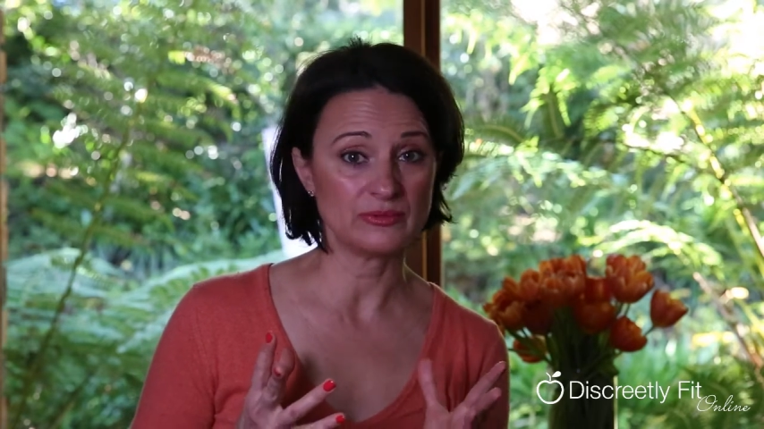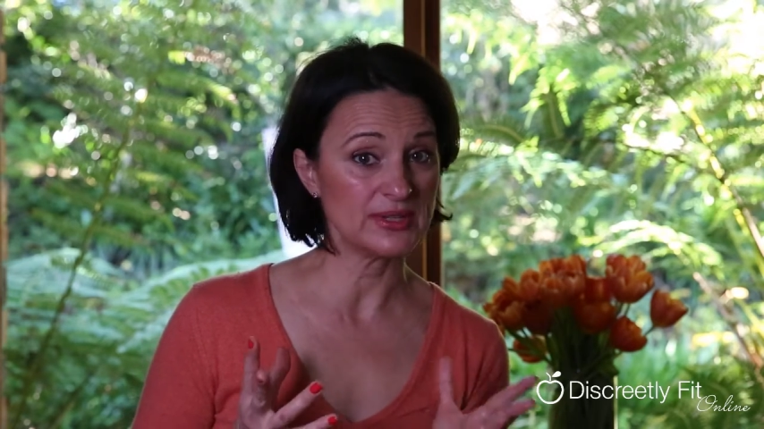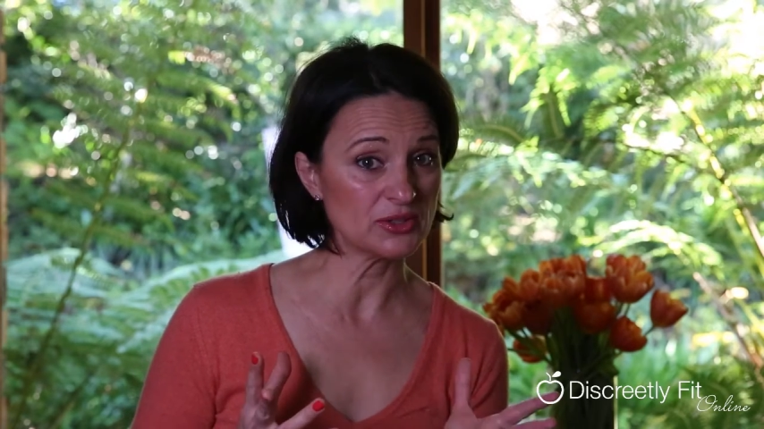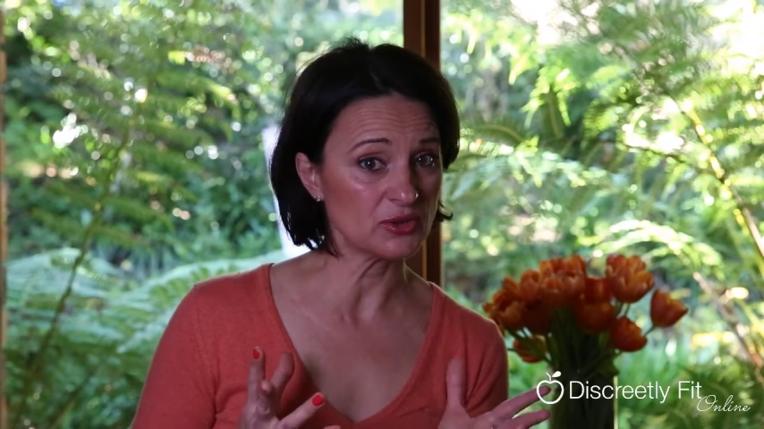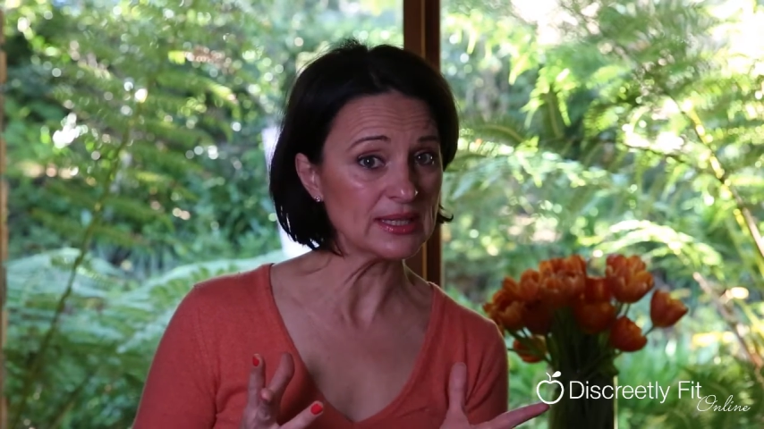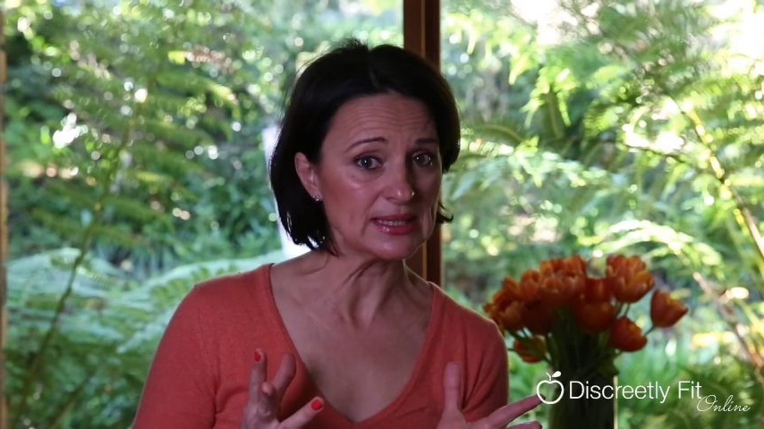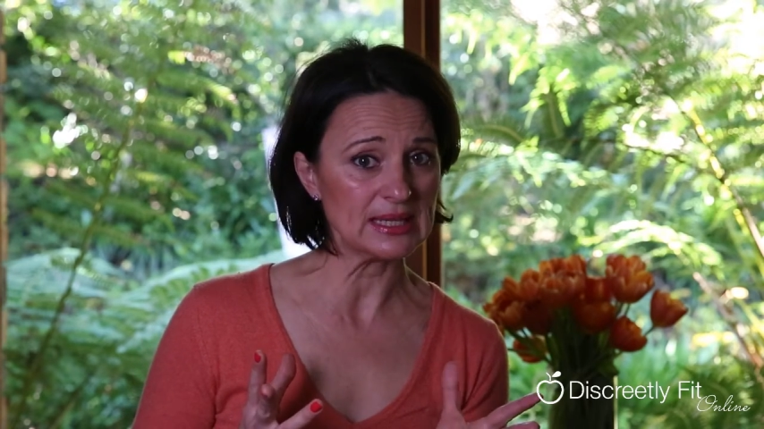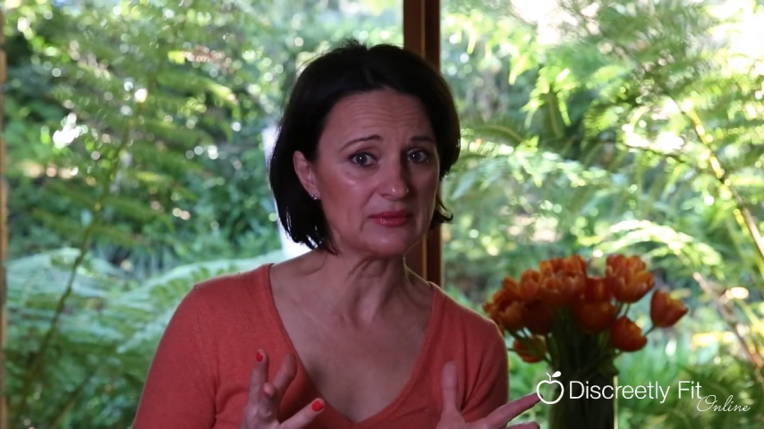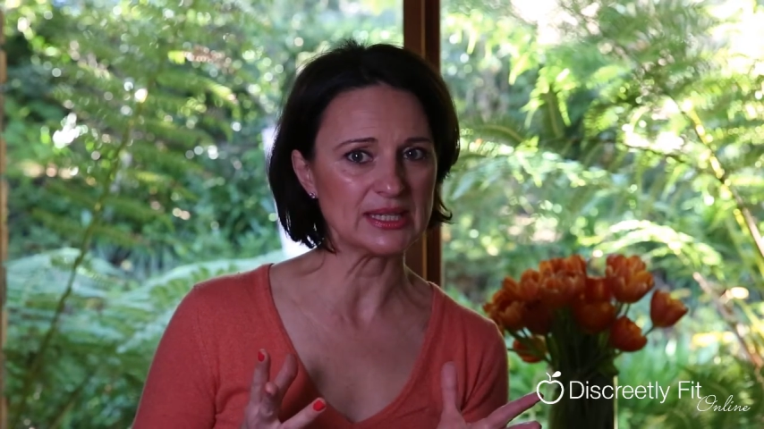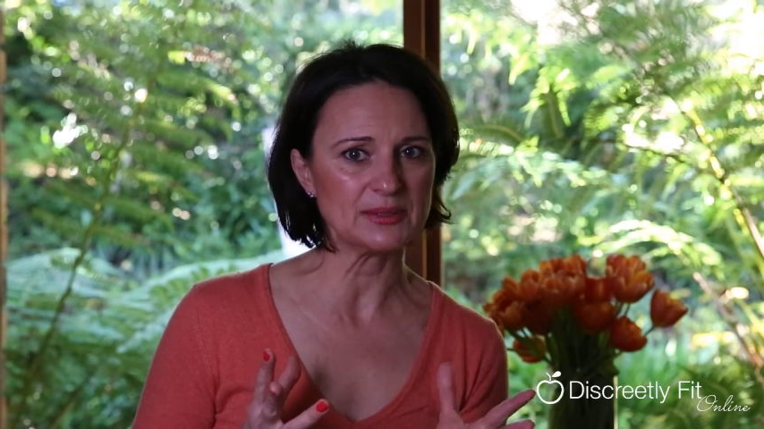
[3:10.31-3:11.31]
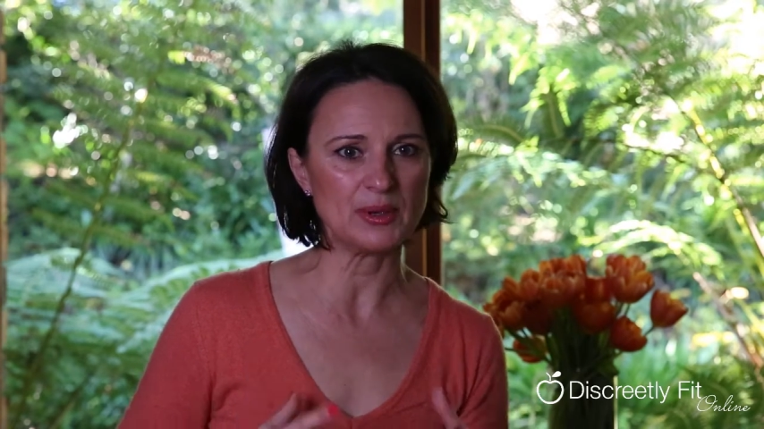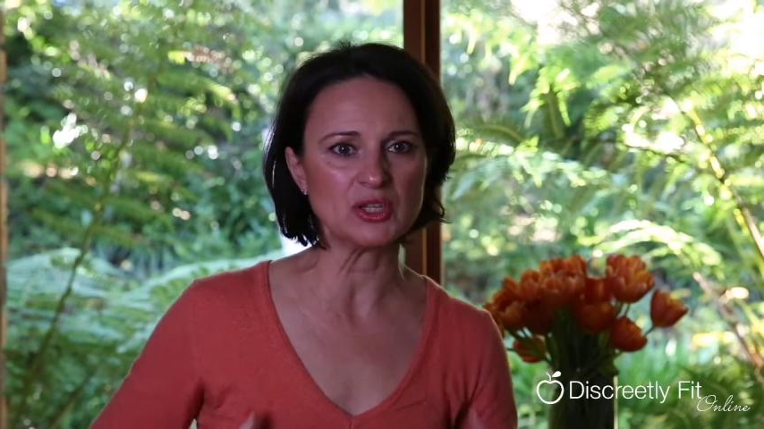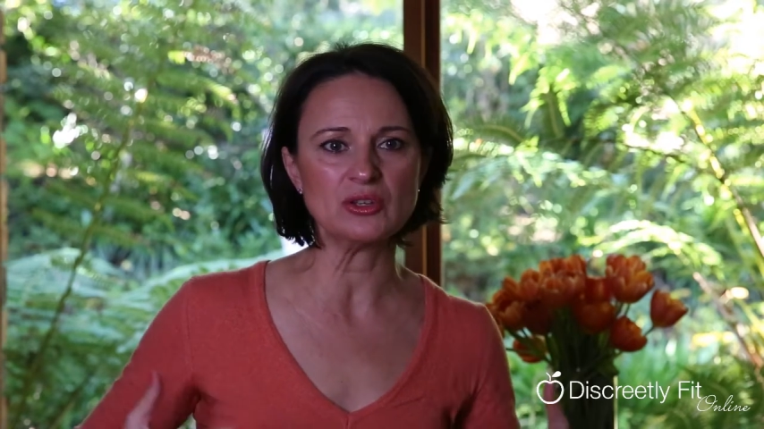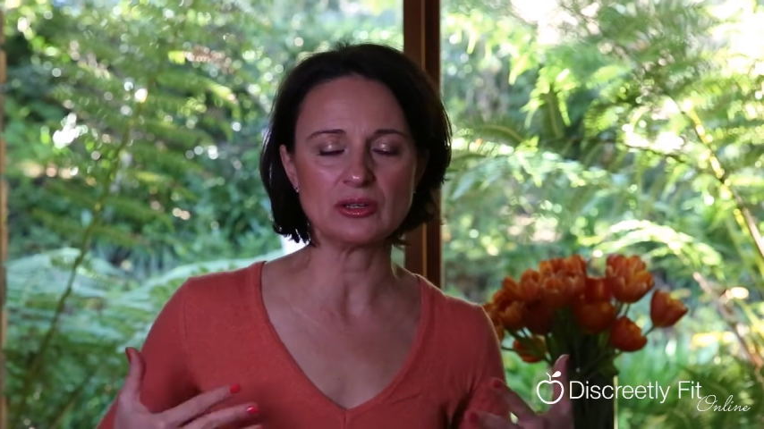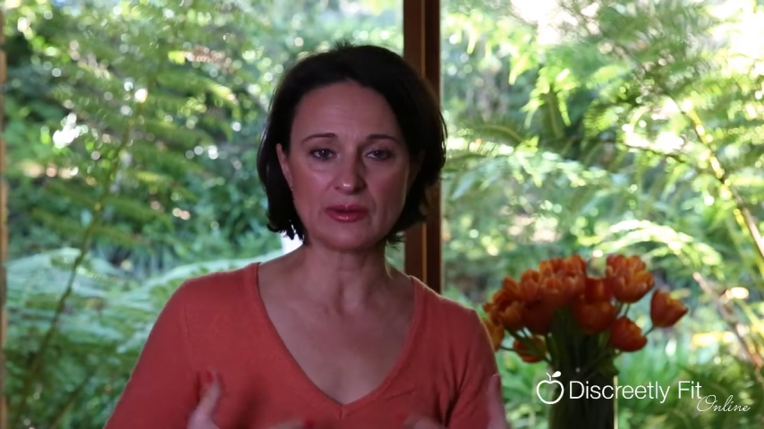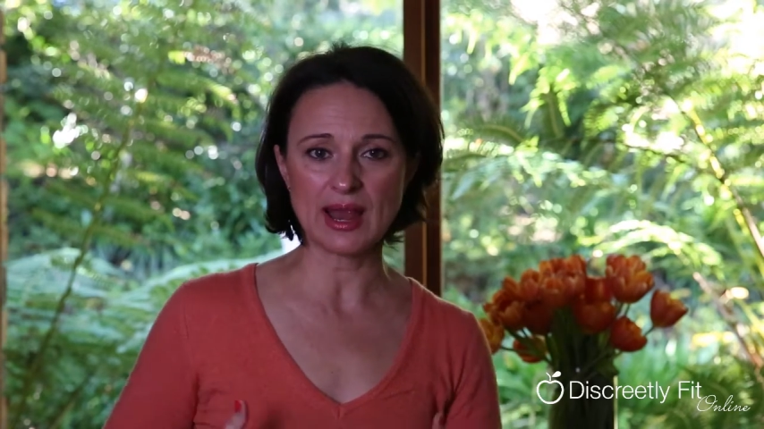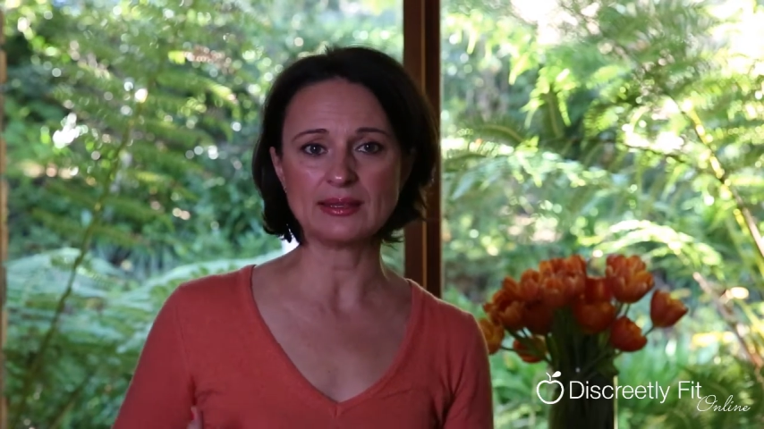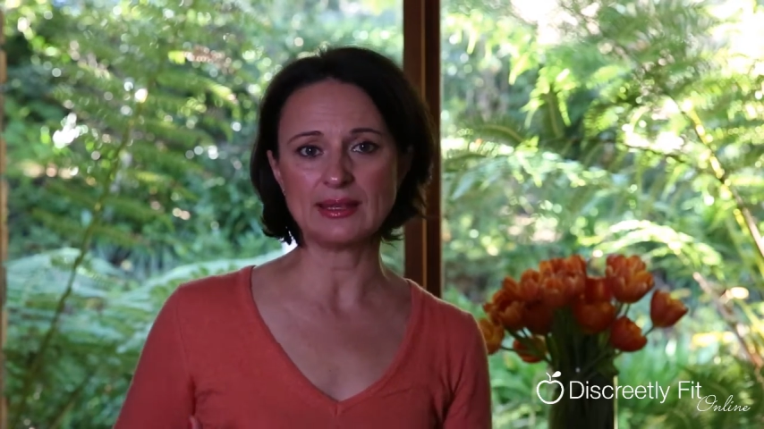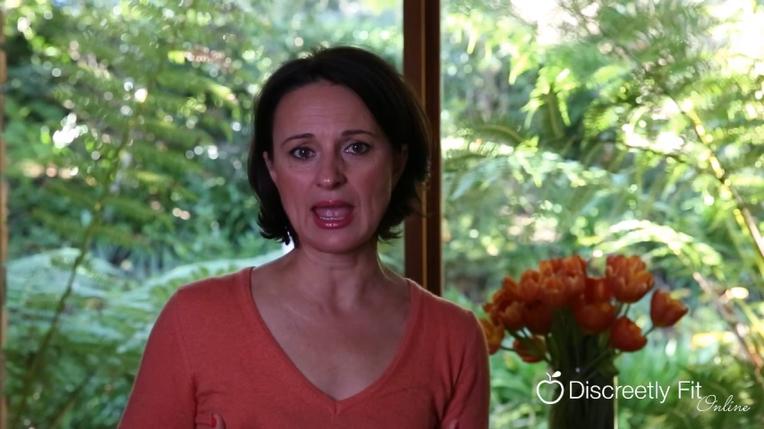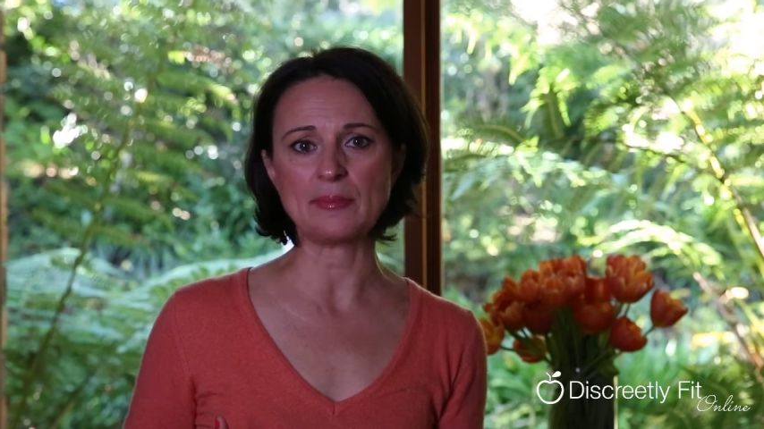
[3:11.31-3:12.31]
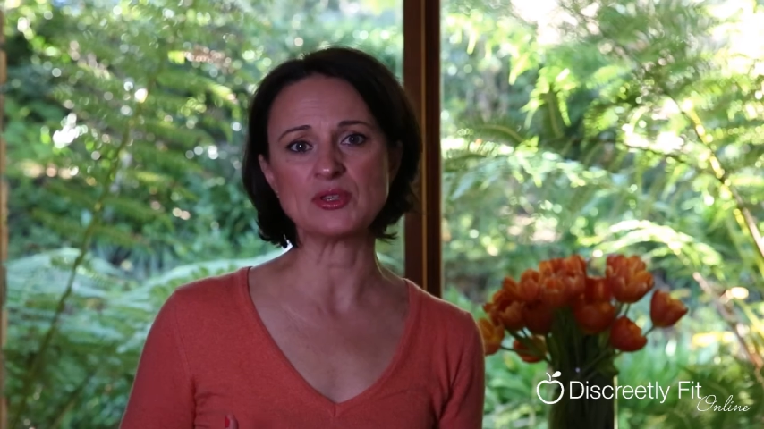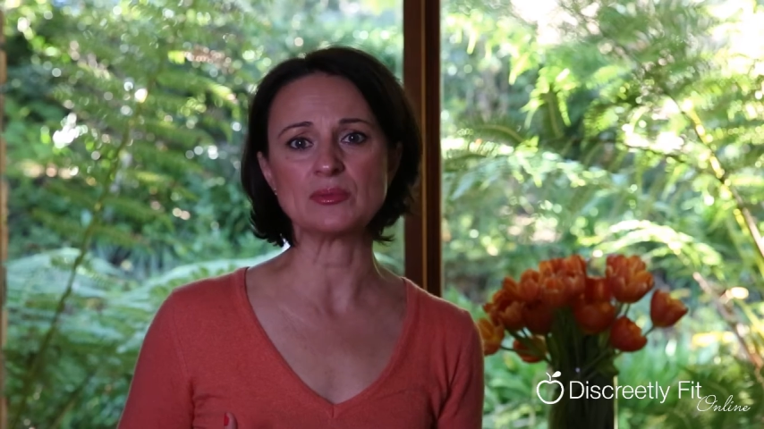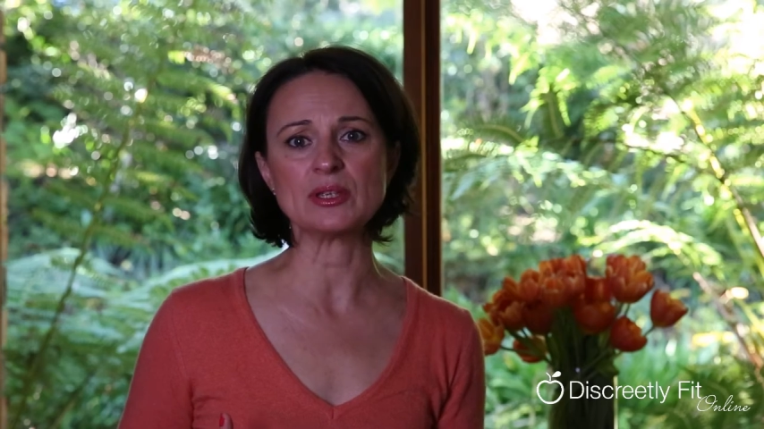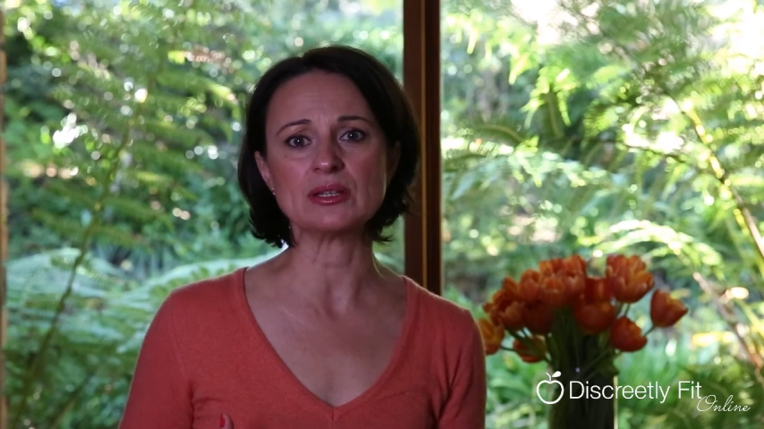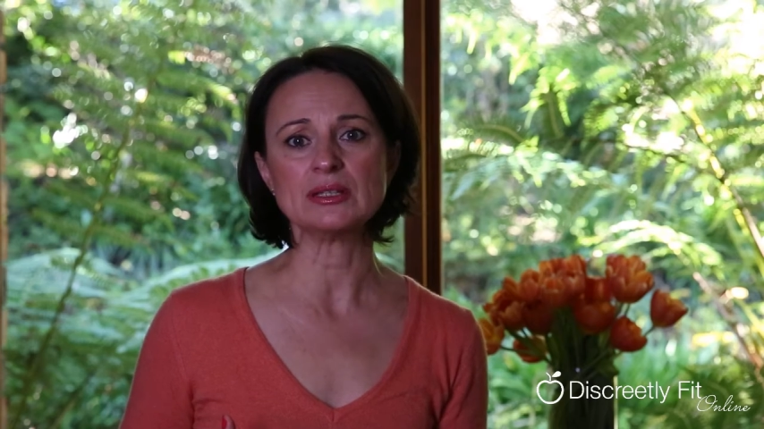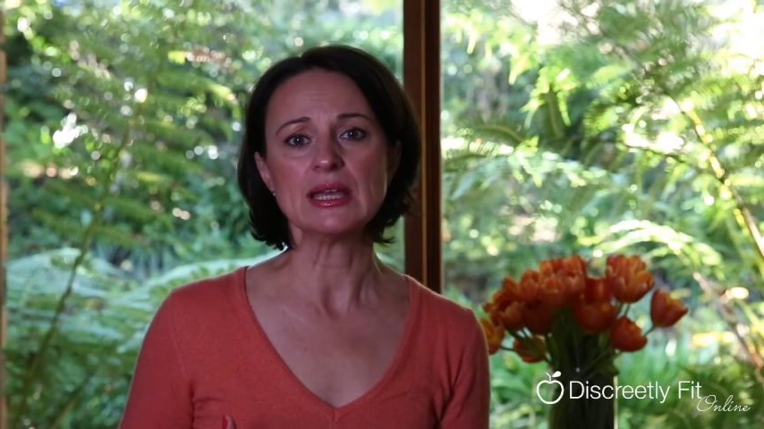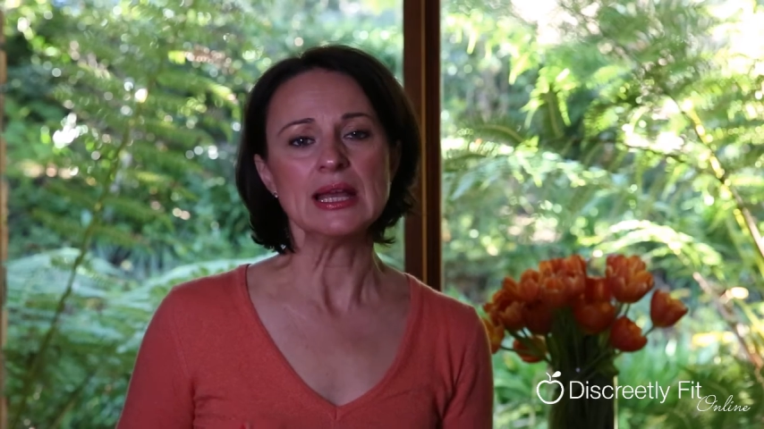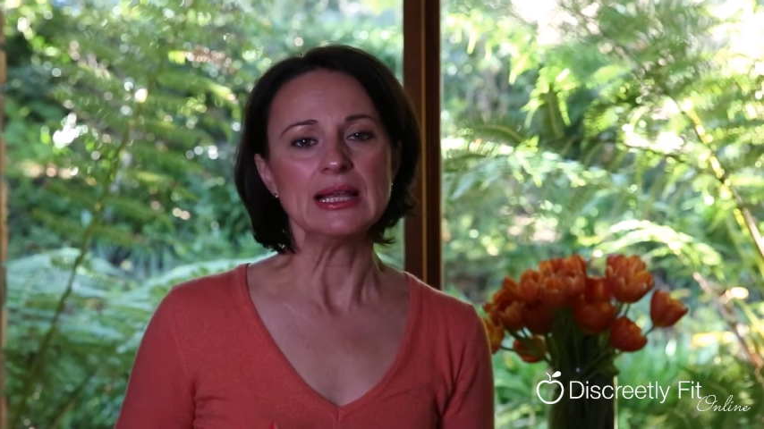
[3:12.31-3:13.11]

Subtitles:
restrictive, especially around the abdomen,